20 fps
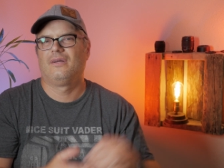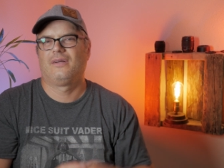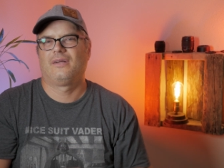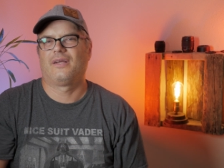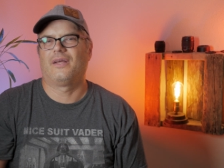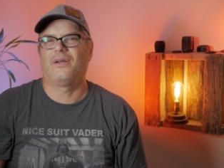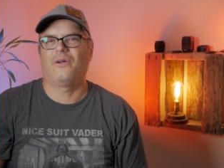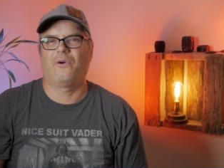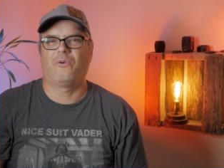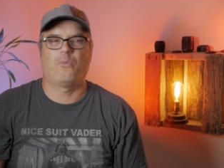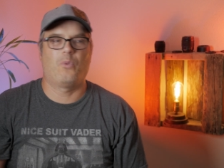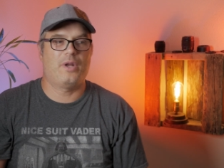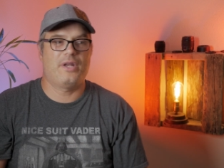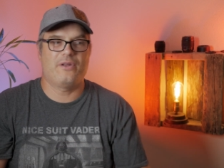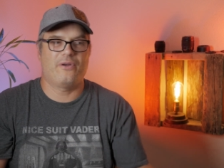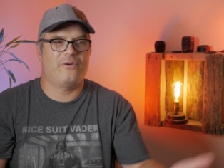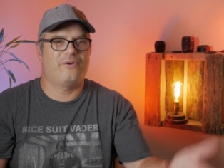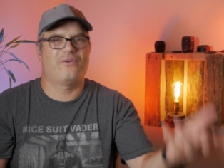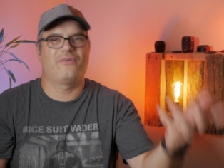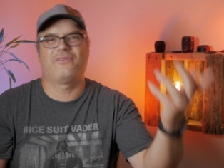
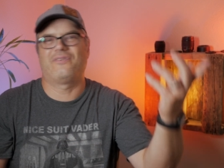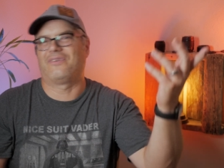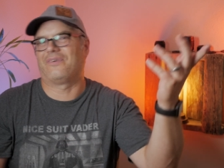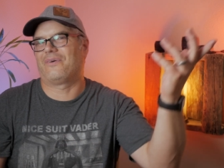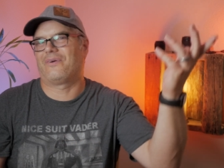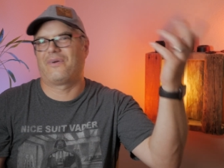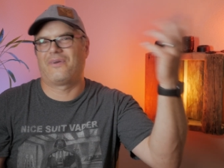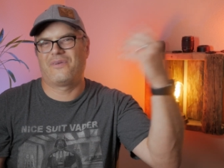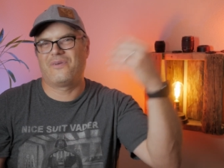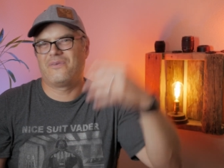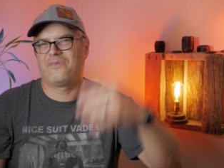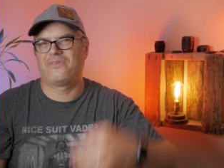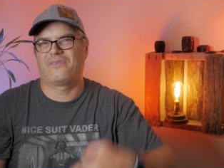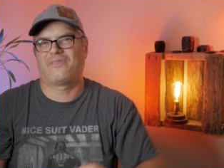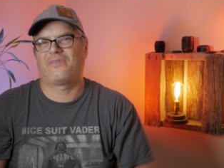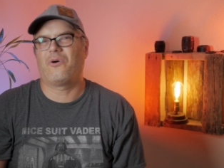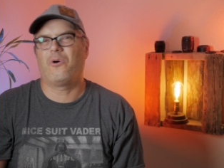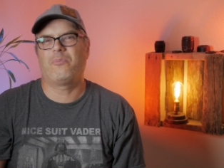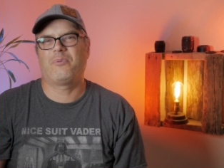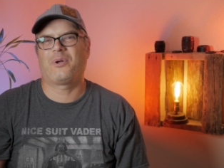Windows, or use
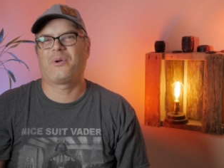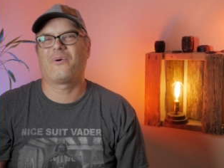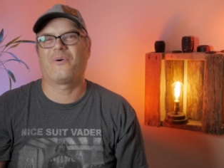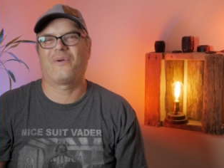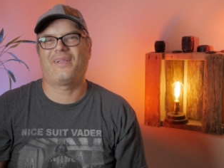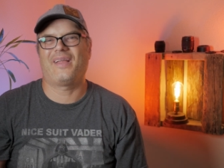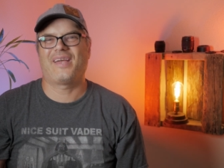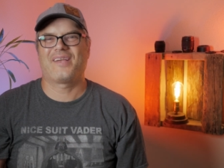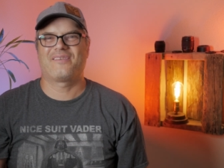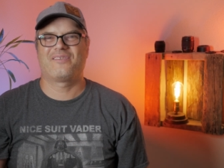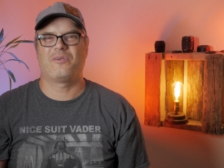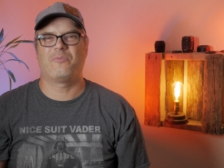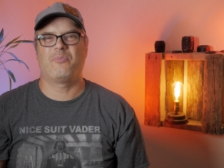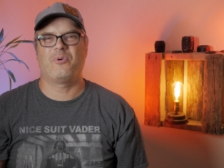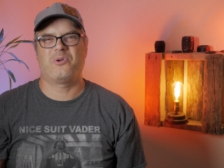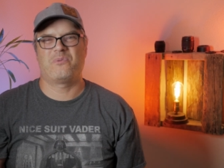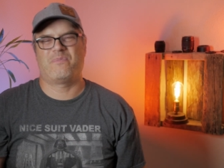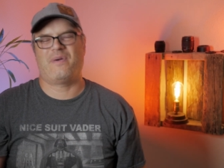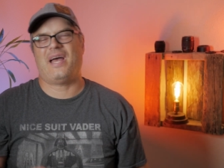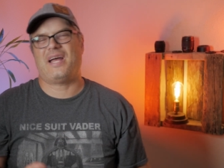OpenCore Legacy
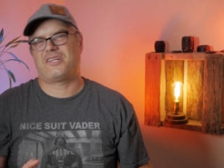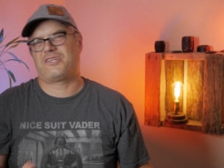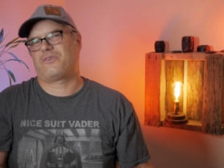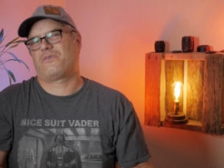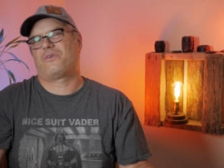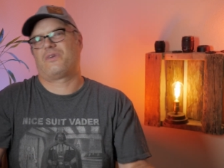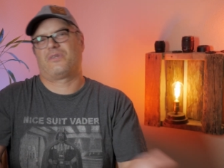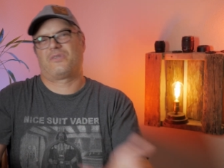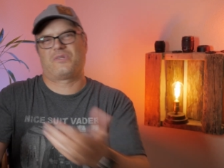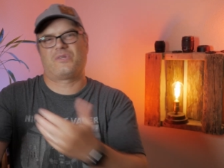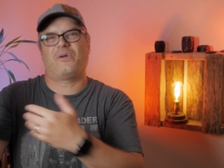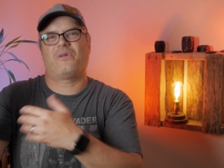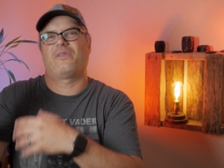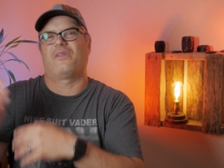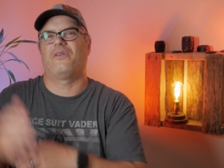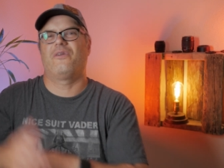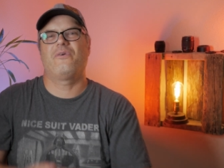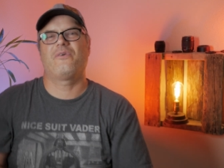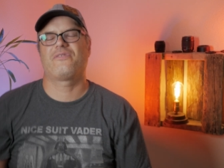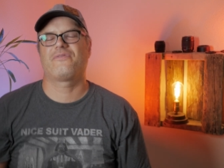Boot Patcher and install the
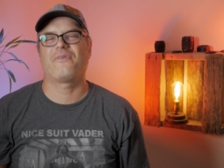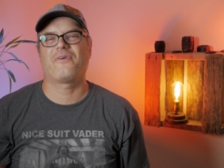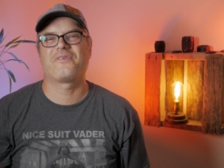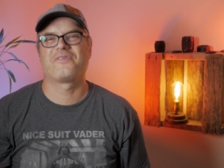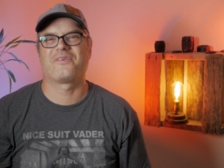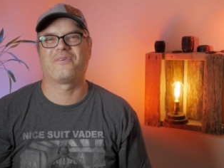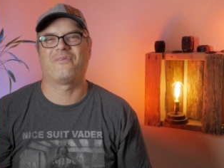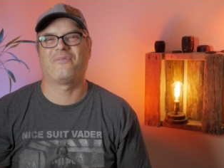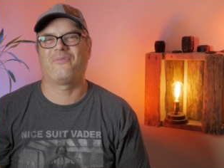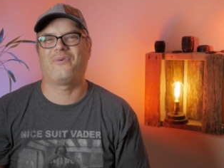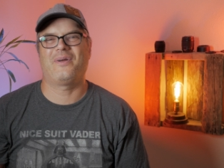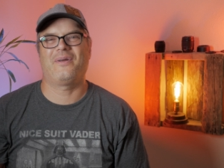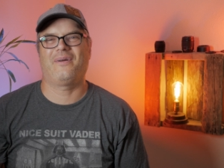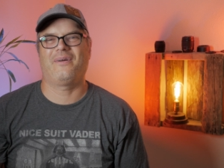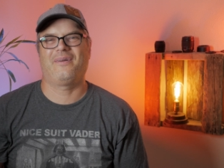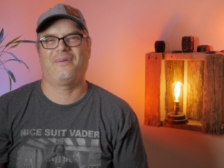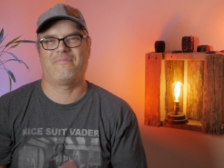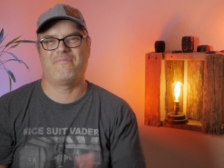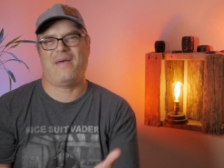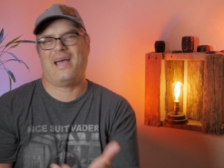newest version
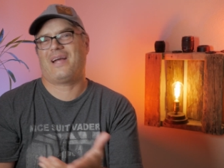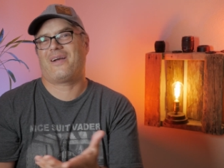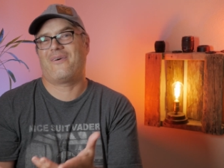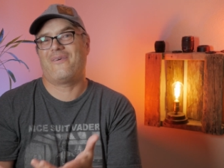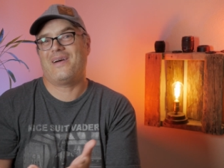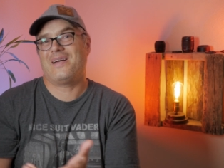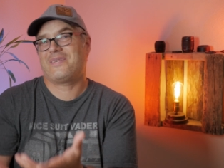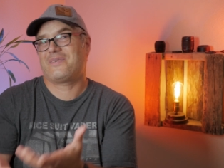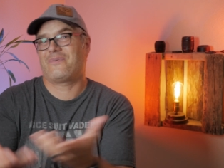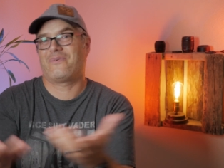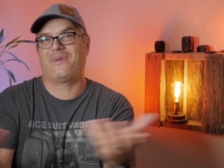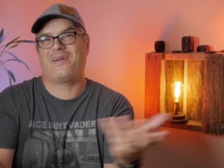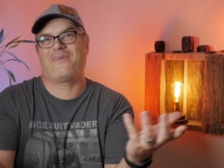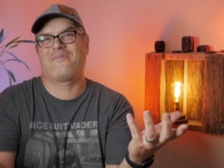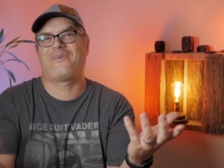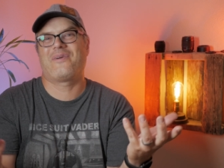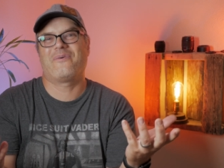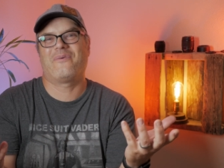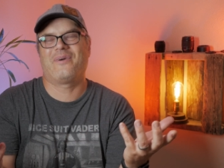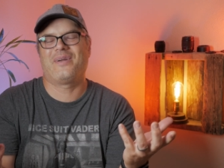of macOS,
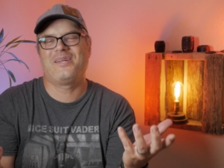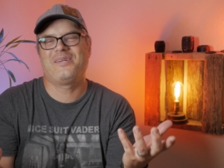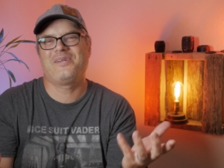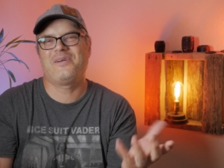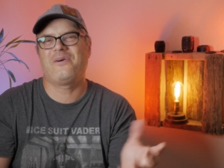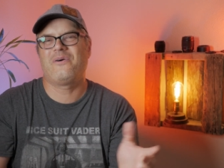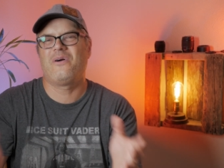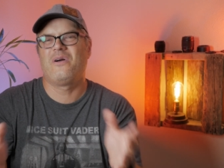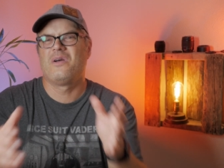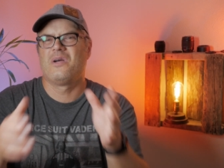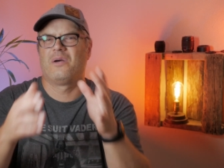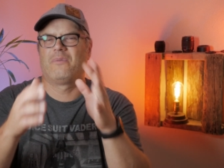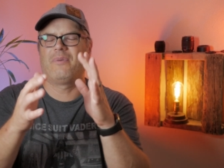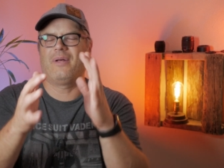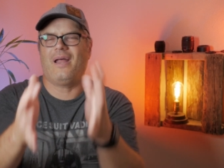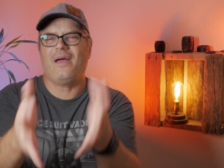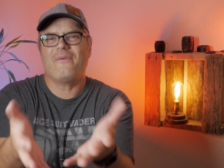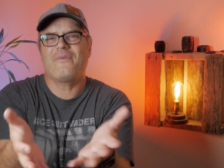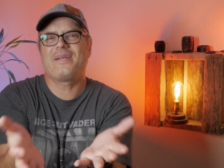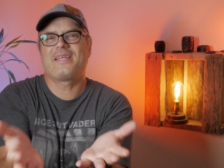whatever you want to do. But
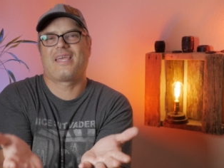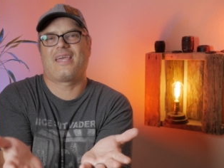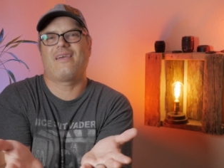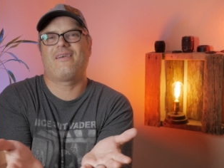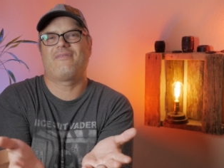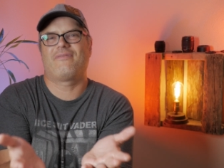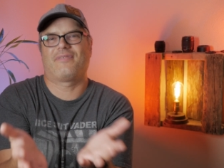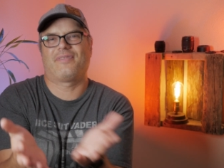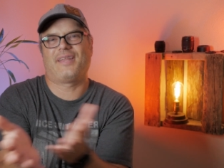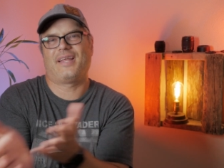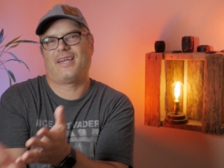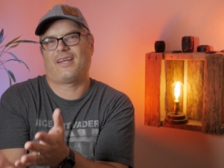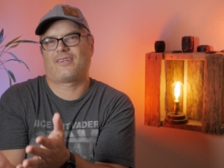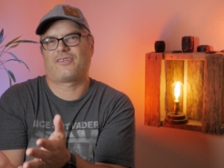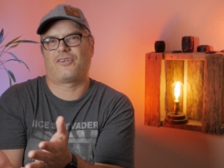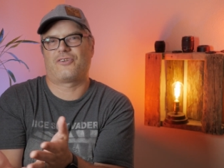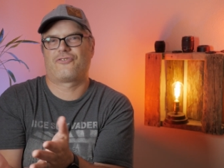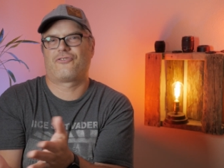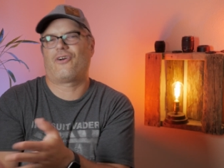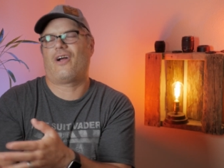I would give
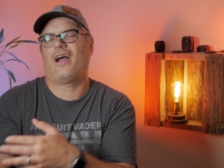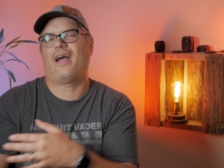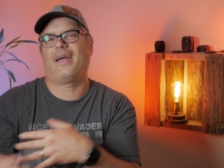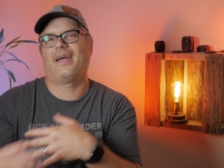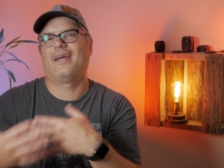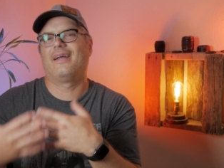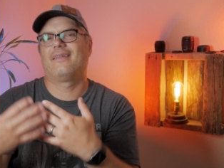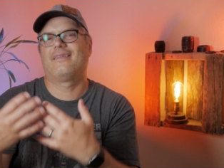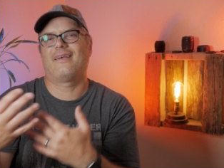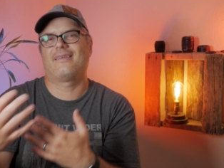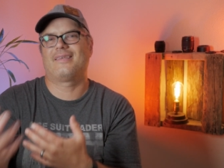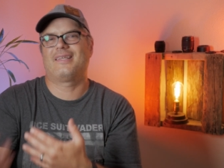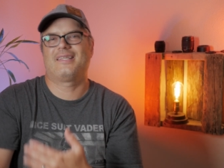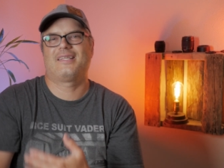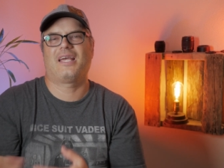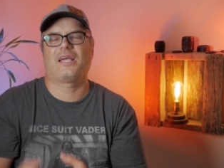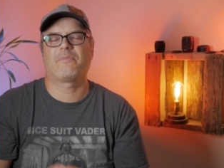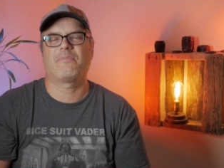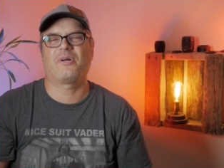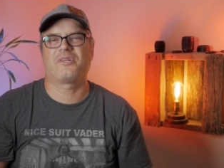Linux a try. It doesn't
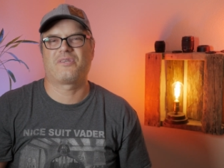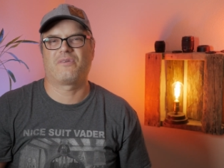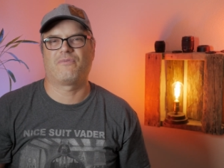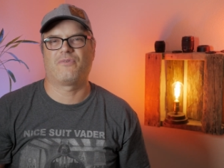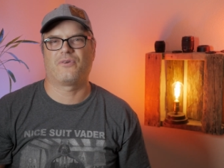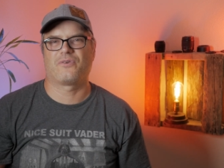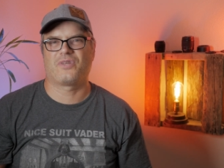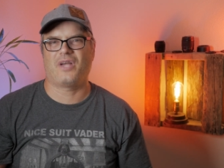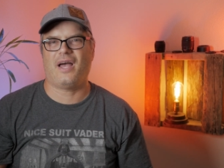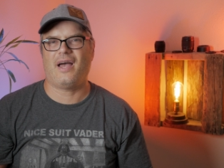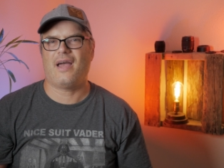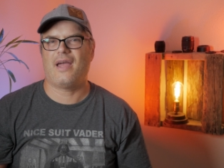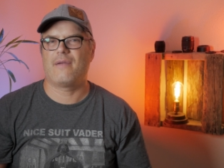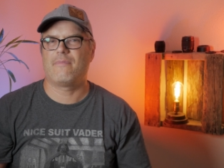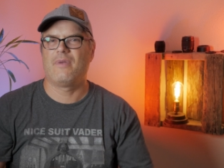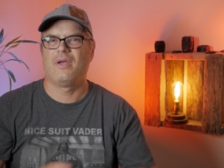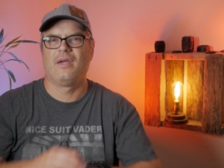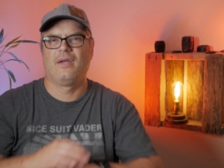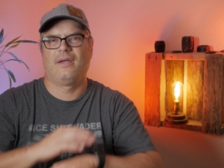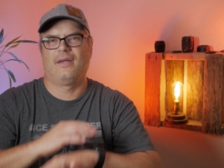take much of your time.